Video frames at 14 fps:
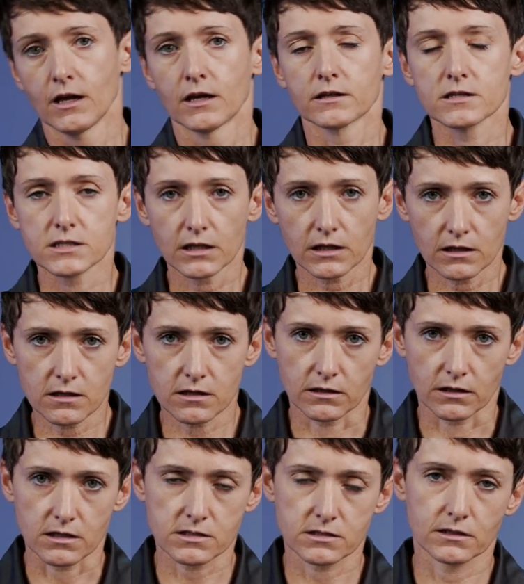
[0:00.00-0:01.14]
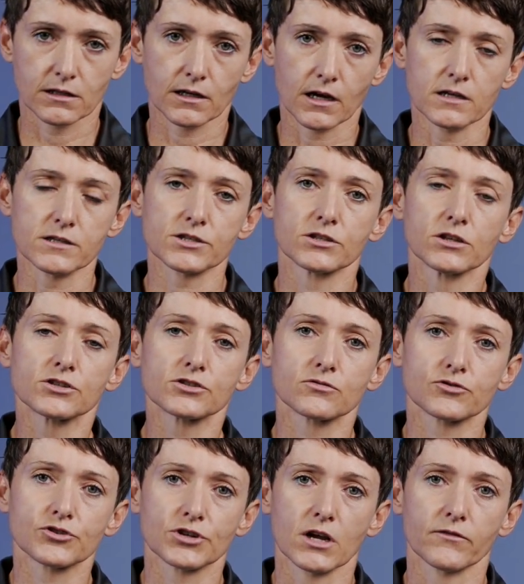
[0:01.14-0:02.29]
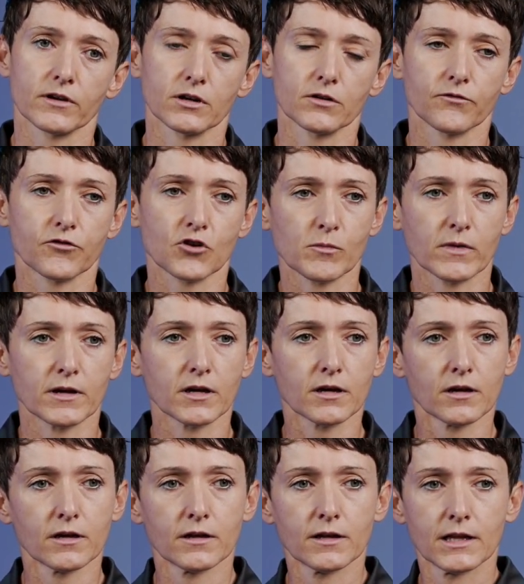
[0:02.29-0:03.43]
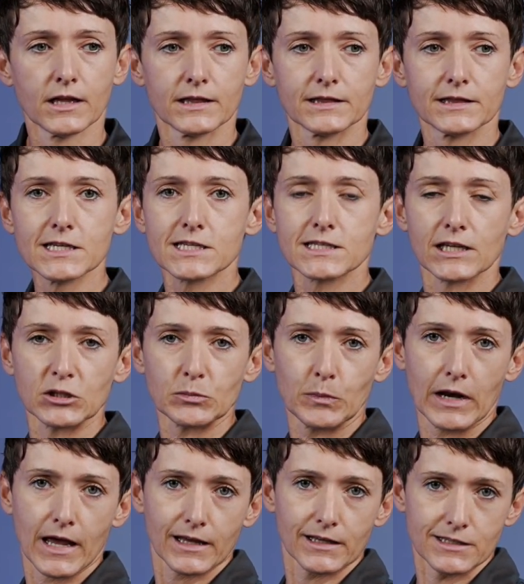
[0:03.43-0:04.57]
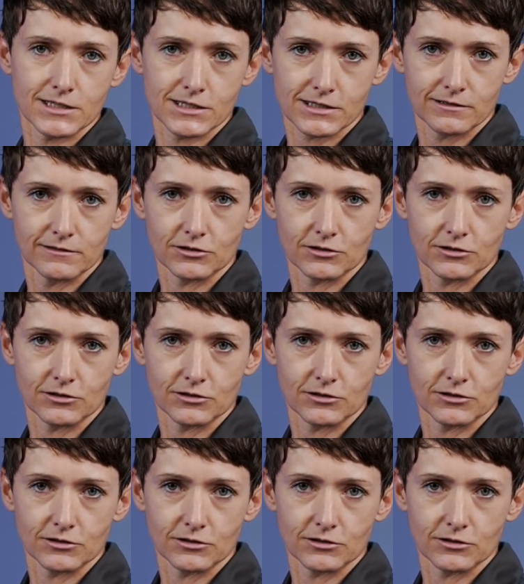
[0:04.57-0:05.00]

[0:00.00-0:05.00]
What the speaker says: The second thing is that the gas needs to travel from a distant place.